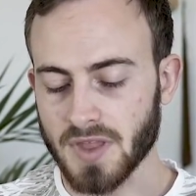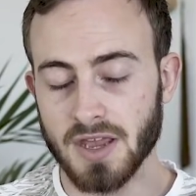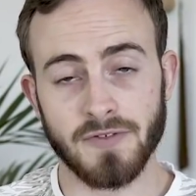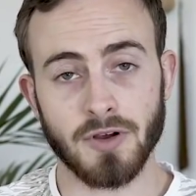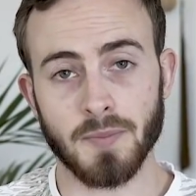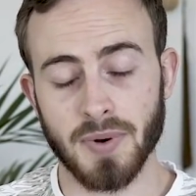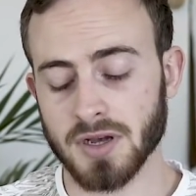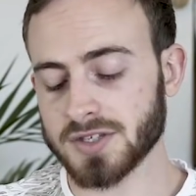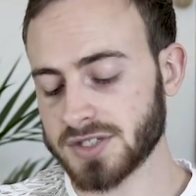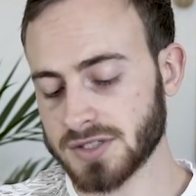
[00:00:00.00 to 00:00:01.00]
If you're a
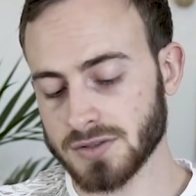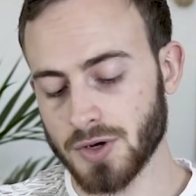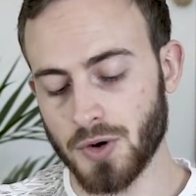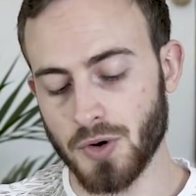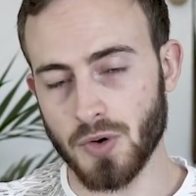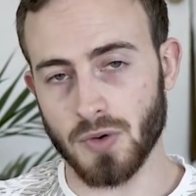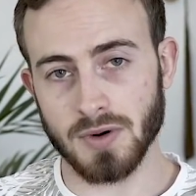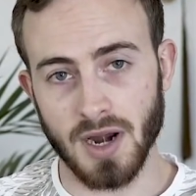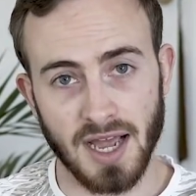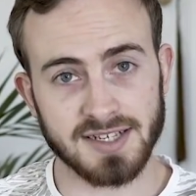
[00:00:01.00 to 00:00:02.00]
person who
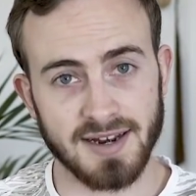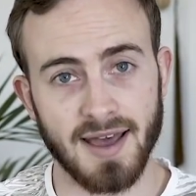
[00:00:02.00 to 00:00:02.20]
likes